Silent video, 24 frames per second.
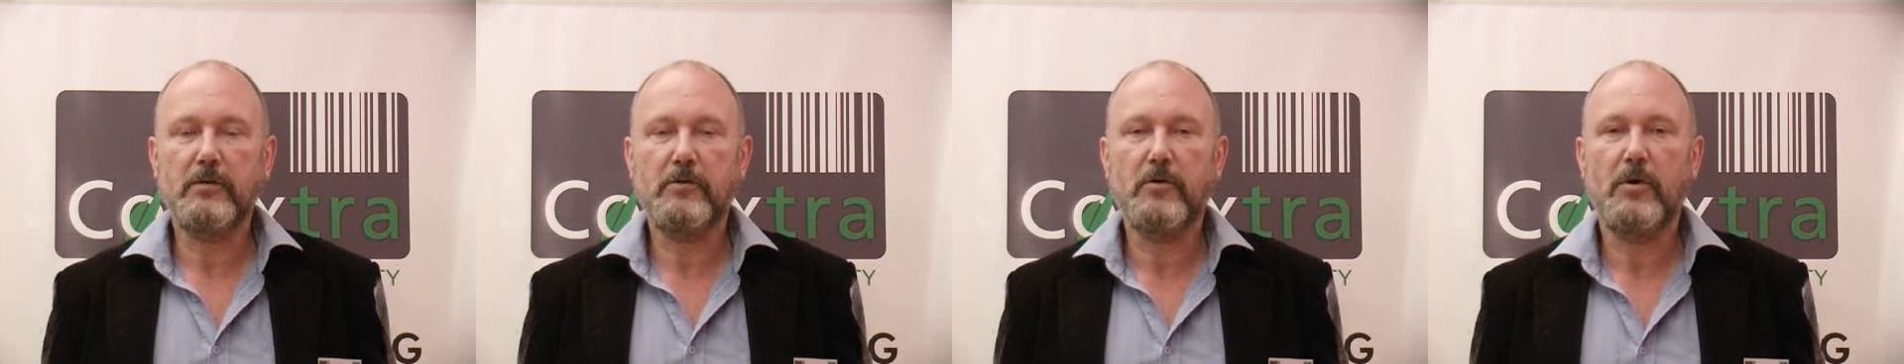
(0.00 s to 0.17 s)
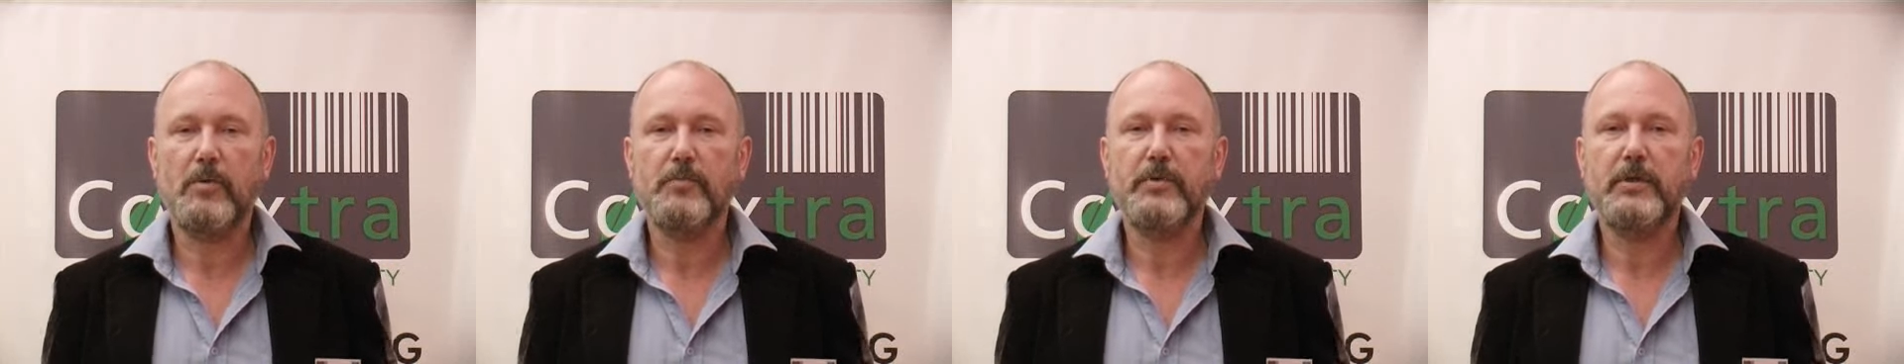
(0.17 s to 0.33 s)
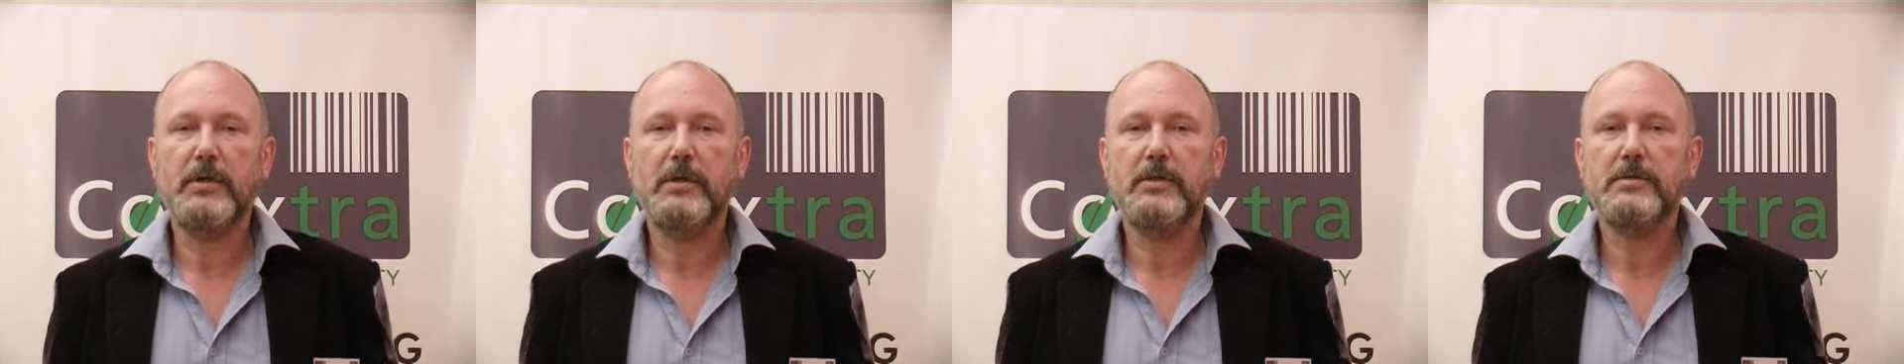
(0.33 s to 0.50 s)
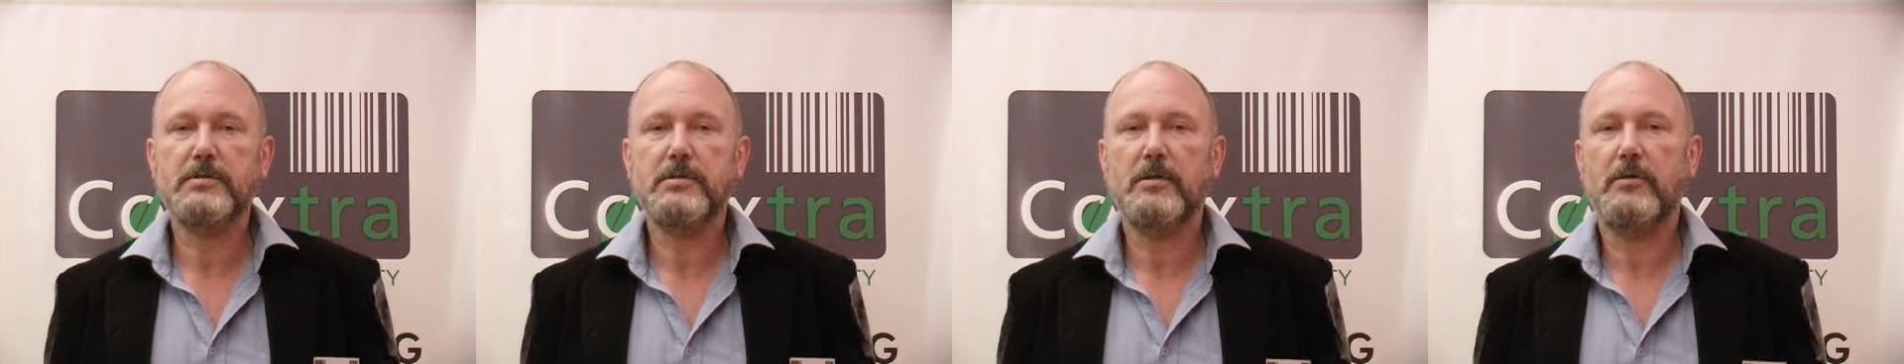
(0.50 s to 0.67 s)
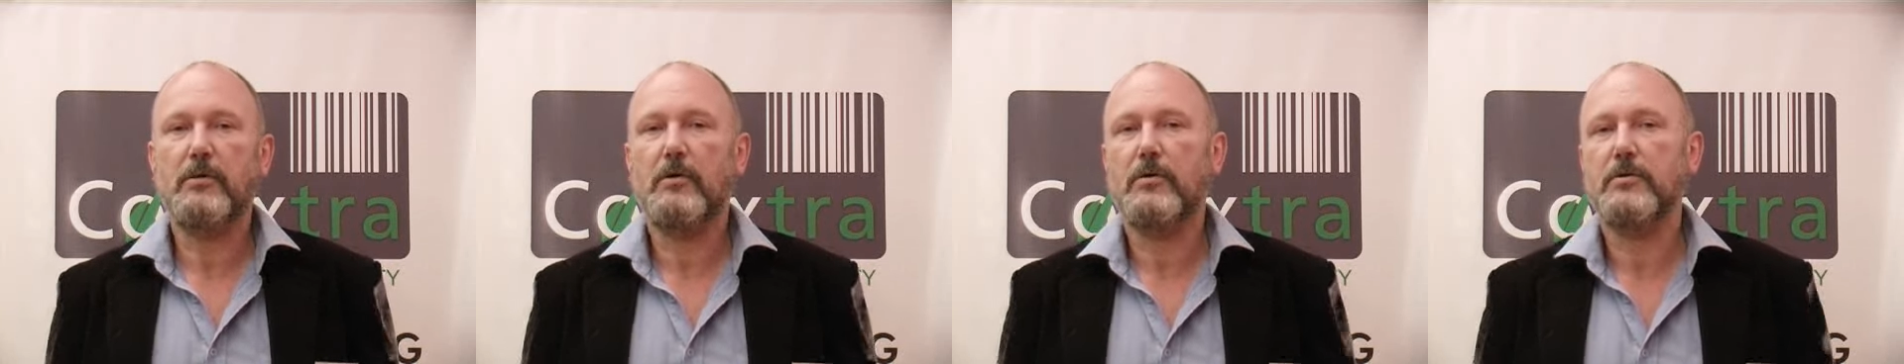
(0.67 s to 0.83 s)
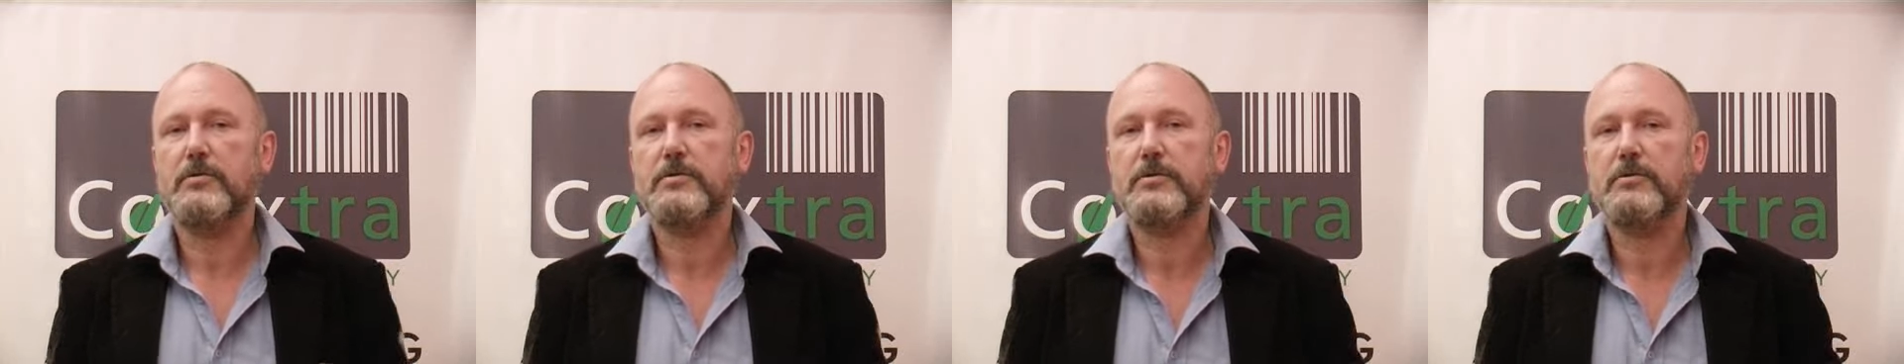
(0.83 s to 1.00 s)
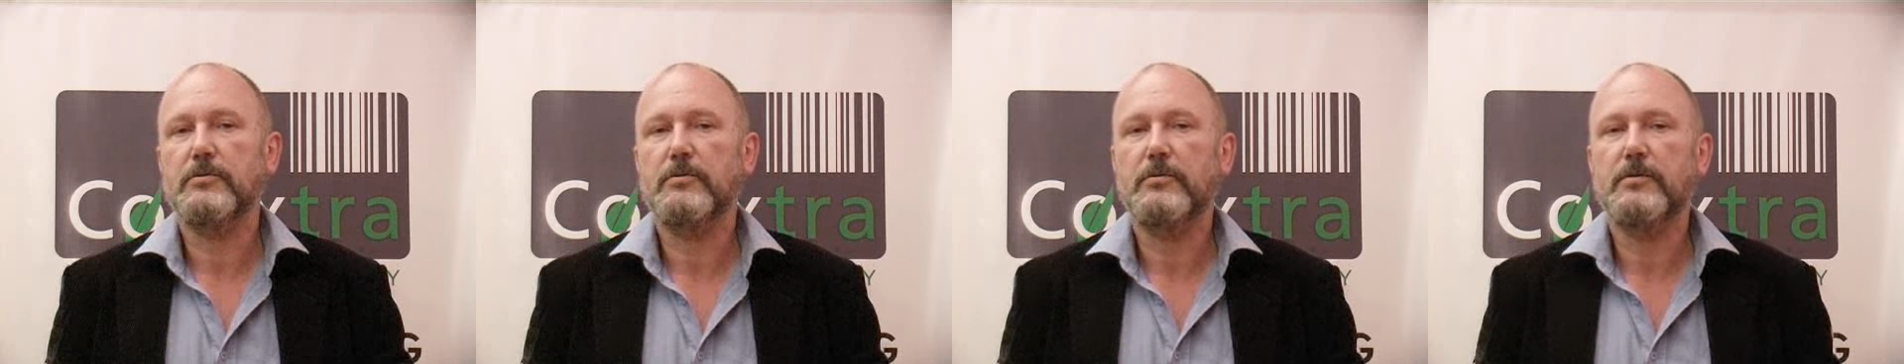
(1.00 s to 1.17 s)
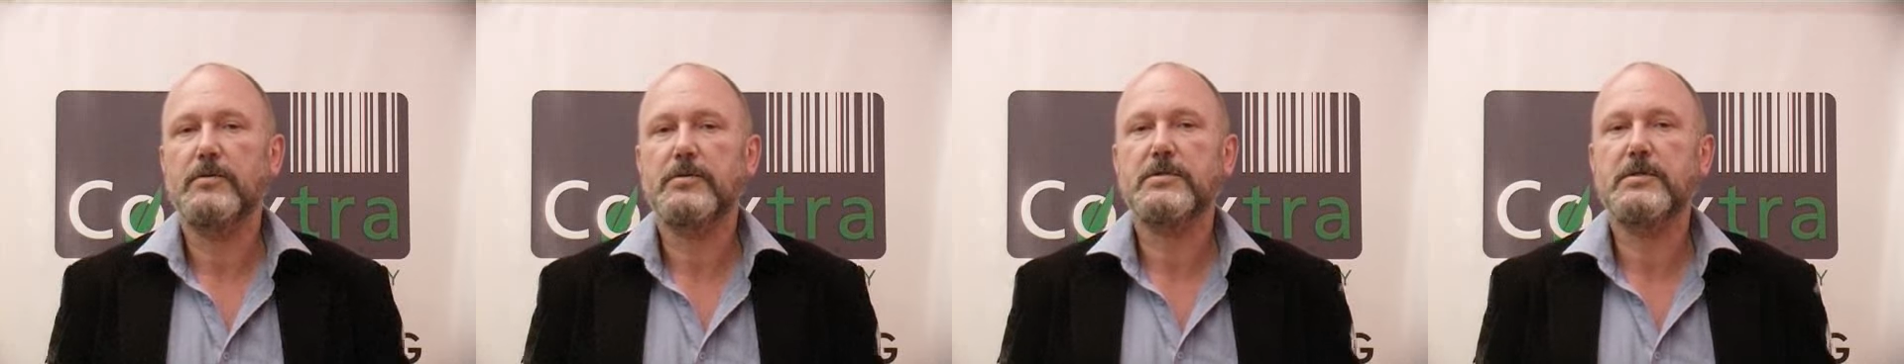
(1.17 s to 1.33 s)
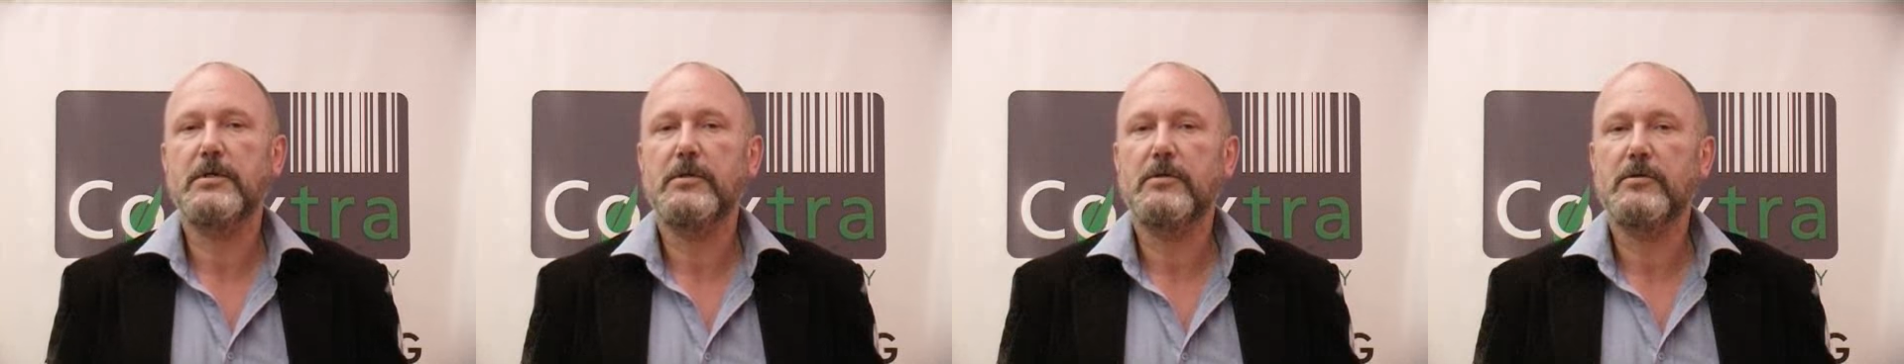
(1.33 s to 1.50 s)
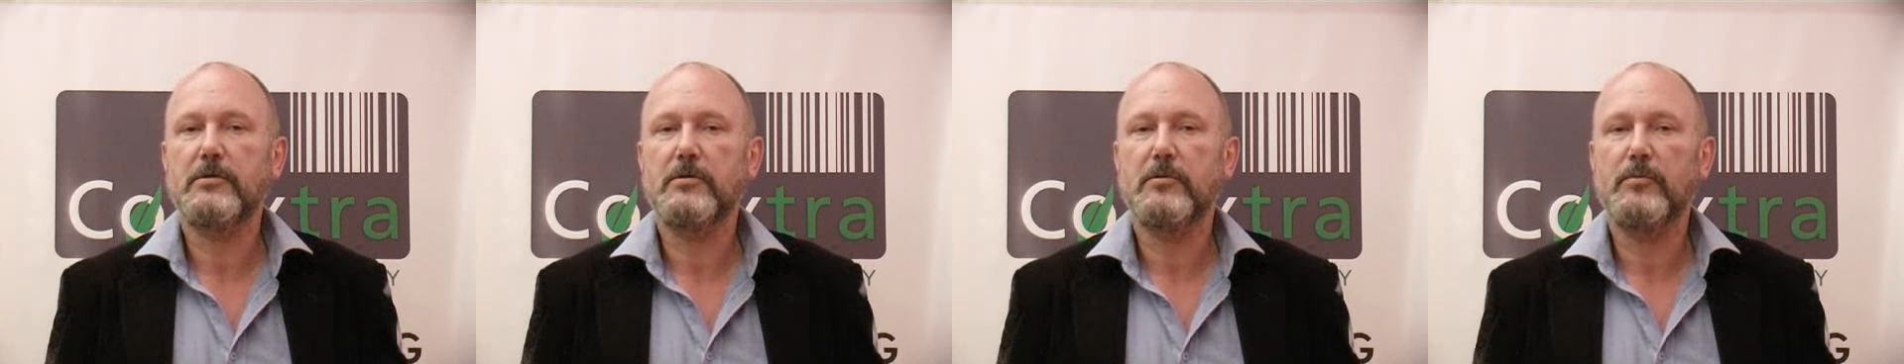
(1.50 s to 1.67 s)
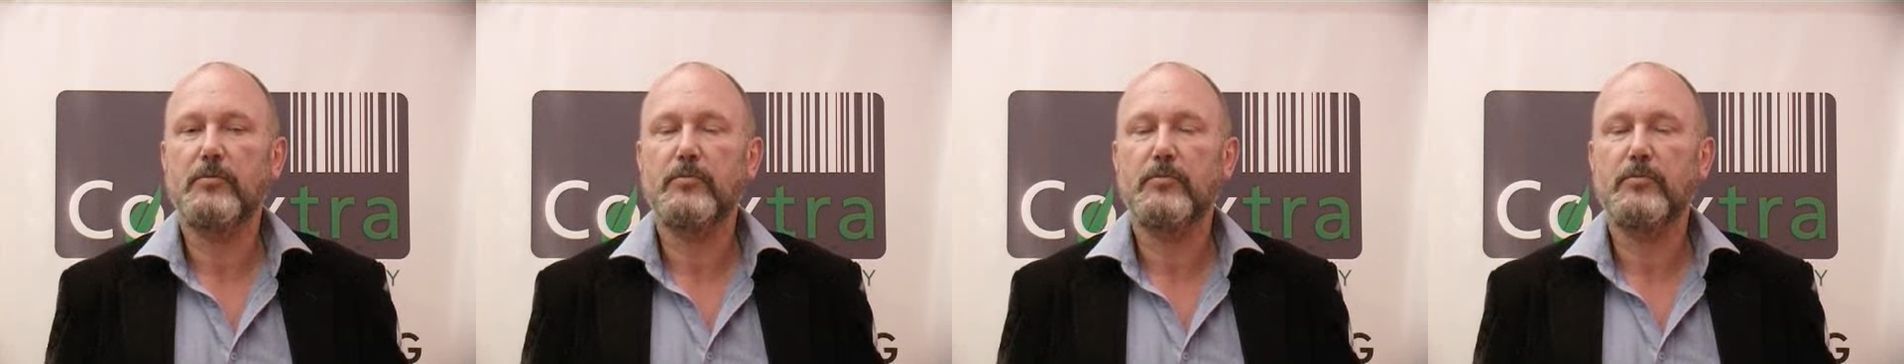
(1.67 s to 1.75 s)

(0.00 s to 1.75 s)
companies and also seed